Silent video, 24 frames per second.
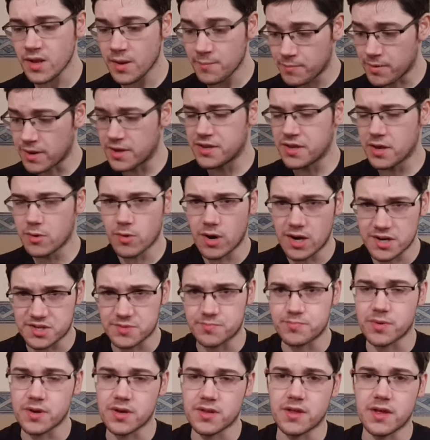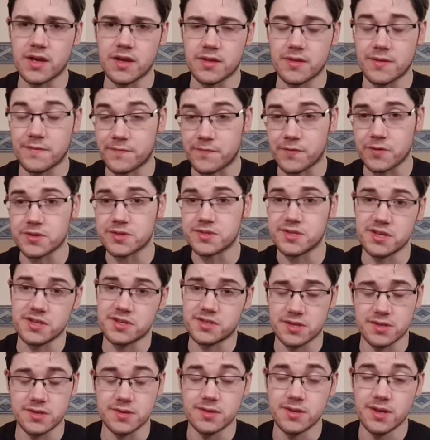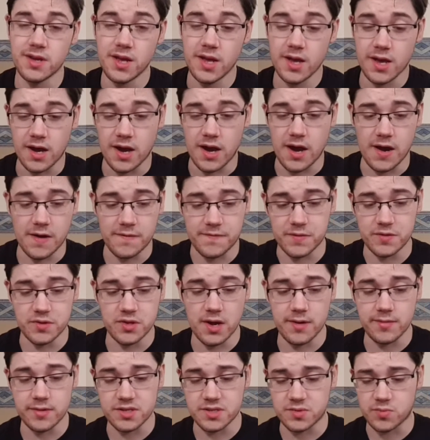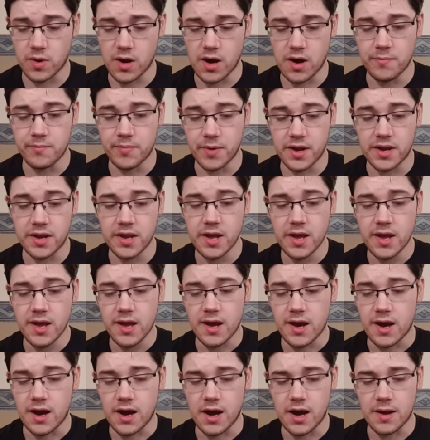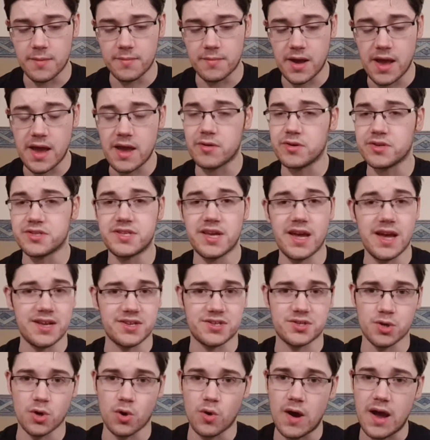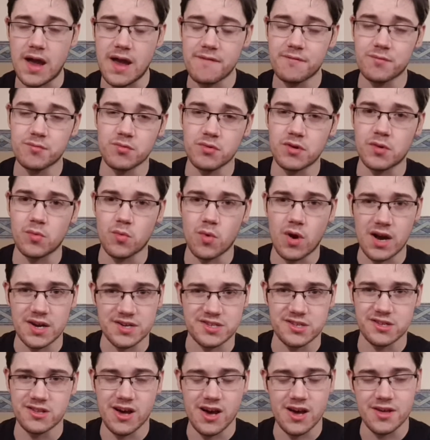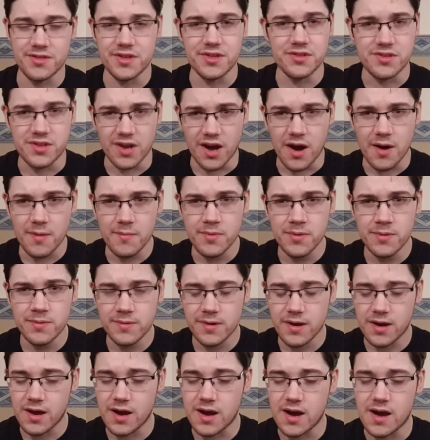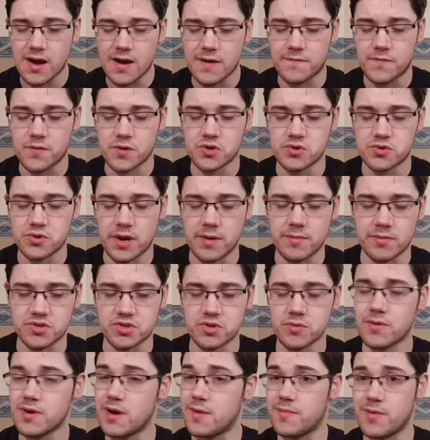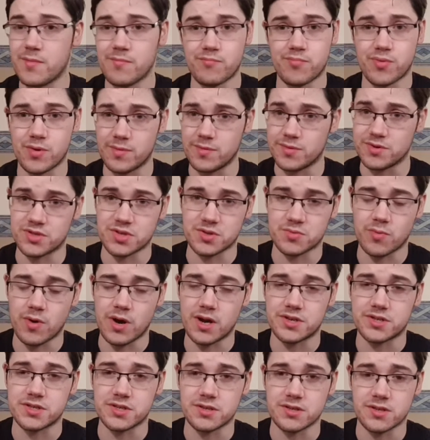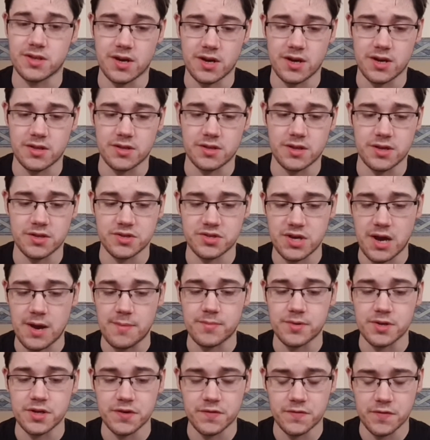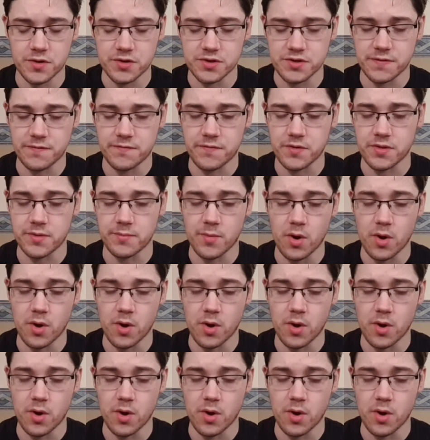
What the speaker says: But I did watch a bit of the first season for dub as well. But anyways, yeah, so I haven't really watched a lot of the dub for Dragon Ball Super. I've been pretty much just watching the Japanese version for the